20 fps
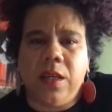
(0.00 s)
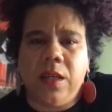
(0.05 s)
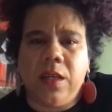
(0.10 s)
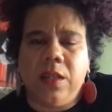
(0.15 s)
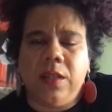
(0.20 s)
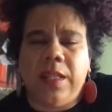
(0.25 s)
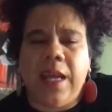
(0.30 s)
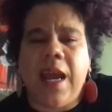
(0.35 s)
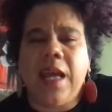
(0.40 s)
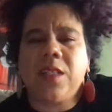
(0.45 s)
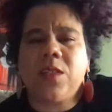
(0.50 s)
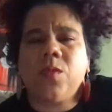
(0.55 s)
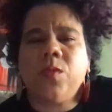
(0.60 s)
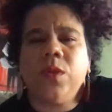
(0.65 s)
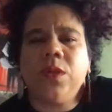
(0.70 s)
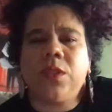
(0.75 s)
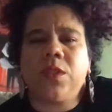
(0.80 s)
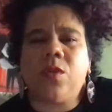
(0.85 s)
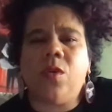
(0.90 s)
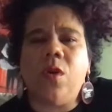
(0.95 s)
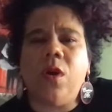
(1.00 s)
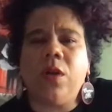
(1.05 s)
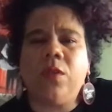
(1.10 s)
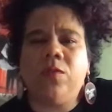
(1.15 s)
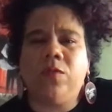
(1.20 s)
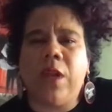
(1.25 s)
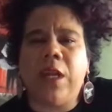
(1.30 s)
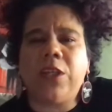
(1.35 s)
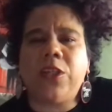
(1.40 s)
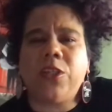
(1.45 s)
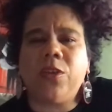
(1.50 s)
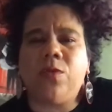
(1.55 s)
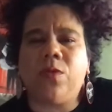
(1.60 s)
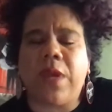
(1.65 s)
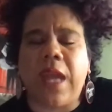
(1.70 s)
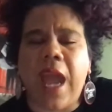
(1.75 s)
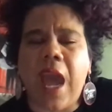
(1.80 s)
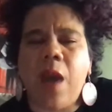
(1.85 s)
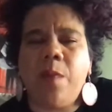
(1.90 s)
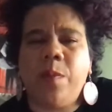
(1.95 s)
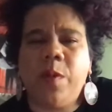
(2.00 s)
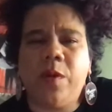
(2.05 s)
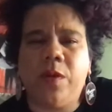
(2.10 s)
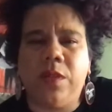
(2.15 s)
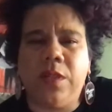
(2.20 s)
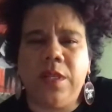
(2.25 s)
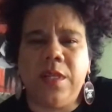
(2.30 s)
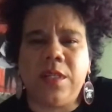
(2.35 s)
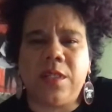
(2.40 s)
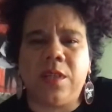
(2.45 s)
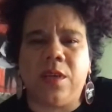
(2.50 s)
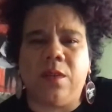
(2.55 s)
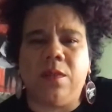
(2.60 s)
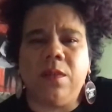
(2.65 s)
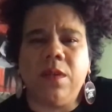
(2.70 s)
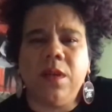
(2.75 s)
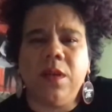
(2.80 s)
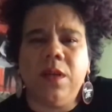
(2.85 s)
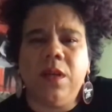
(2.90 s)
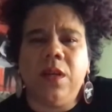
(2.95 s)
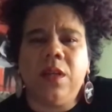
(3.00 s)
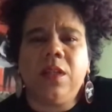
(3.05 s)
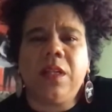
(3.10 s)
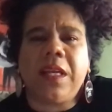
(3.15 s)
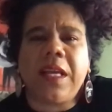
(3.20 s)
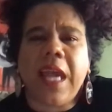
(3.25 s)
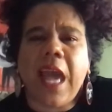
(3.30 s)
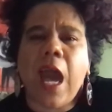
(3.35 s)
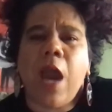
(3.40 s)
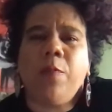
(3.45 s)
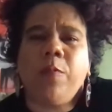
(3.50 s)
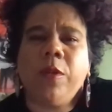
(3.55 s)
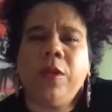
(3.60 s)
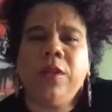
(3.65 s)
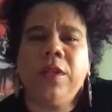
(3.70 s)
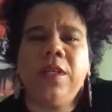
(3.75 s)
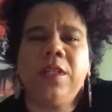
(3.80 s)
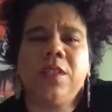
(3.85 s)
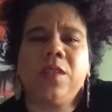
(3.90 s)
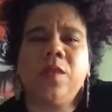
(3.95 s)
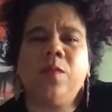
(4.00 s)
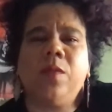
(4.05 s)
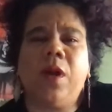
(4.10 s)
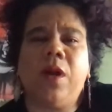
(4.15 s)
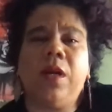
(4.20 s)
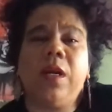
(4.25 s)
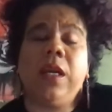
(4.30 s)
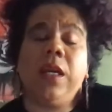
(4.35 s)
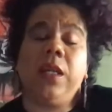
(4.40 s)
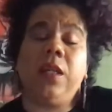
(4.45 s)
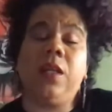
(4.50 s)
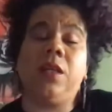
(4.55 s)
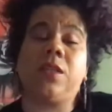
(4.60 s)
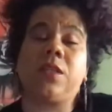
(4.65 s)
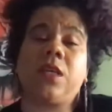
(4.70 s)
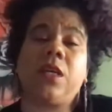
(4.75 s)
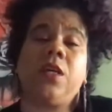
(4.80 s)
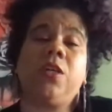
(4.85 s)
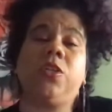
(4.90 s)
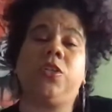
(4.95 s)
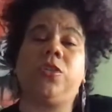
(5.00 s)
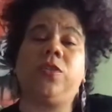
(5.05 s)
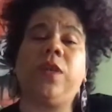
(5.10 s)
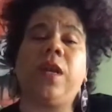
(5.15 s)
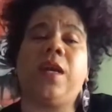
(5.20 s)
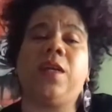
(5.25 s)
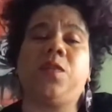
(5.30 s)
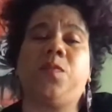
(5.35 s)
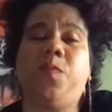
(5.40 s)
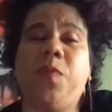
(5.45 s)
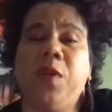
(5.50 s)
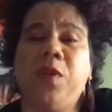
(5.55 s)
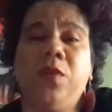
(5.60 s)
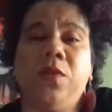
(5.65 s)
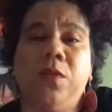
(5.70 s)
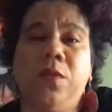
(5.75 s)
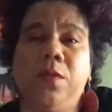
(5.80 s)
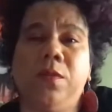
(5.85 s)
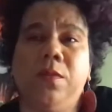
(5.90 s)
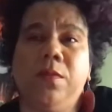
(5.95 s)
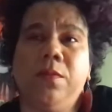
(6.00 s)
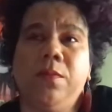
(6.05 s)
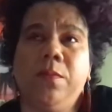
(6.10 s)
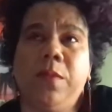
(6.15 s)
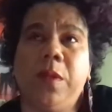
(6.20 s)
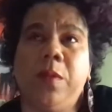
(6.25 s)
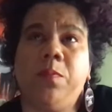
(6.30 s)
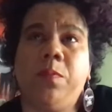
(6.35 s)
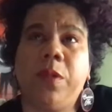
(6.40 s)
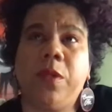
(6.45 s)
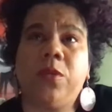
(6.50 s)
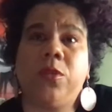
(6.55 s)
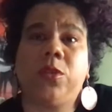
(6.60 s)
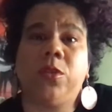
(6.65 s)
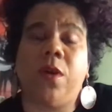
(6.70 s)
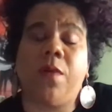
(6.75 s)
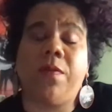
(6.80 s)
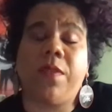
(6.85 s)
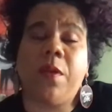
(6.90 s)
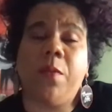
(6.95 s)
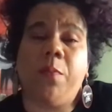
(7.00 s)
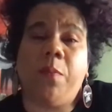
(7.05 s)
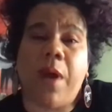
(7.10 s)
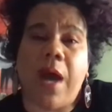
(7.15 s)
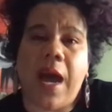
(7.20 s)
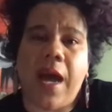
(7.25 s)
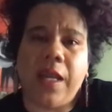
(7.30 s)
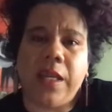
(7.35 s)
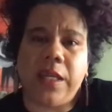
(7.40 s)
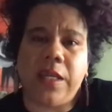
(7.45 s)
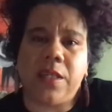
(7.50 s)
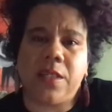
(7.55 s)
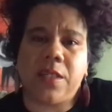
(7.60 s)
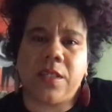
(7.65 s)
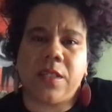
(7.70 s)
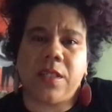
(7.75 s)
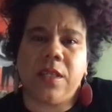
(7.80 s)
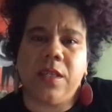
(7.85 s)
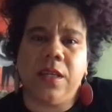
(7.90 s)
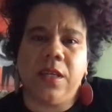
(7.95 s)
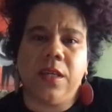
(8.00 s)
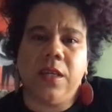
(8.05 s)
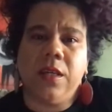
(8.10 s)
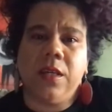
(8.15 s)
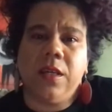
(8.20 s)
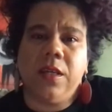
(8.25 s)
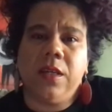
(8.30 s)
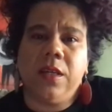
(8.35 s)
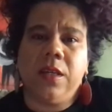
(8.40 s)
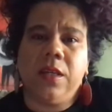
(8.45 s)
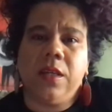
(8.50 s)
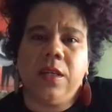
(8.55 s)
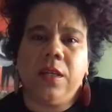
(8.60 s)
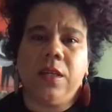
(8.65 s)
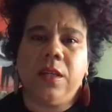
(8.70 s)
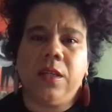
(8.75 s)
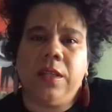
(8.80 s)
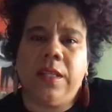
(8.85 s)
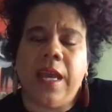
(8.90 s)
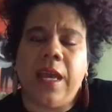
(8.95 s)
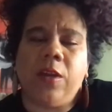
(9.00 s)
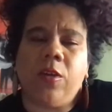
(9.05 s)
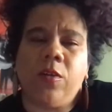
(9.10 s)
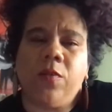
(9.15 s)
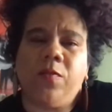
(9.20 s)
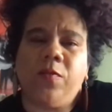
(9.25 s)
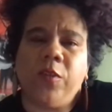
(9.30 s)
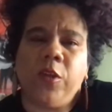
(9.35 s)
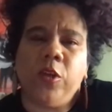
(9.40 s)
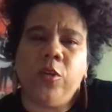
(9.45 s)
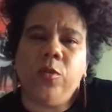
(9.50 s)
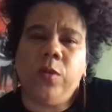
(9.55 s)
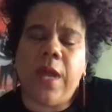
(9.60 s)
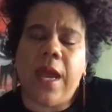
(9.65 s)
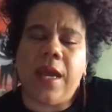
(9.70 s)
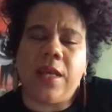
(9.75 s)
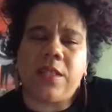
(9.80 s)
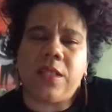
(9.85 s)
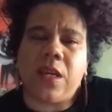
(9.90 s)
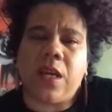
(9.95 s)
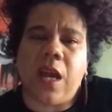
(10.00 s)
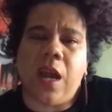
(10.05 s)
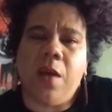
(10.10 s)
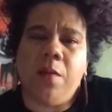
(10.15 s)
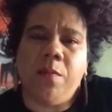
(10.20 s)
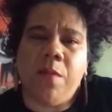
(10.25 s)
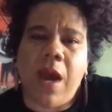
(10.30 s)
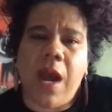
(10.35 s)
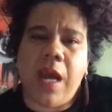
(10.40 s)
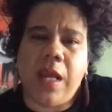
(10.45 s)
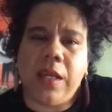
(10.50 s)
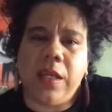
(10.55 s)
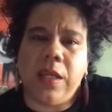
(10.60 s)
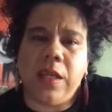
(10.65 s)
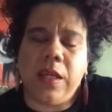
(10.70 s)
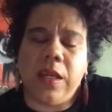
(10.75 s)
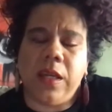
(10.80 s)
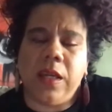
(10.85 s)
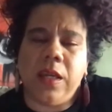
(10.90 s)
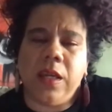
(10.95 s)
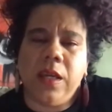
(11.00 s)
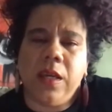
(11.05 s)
That's what's called racial capitalism. The capitalism in this country has been built off the bodies that are viewed as a commodity.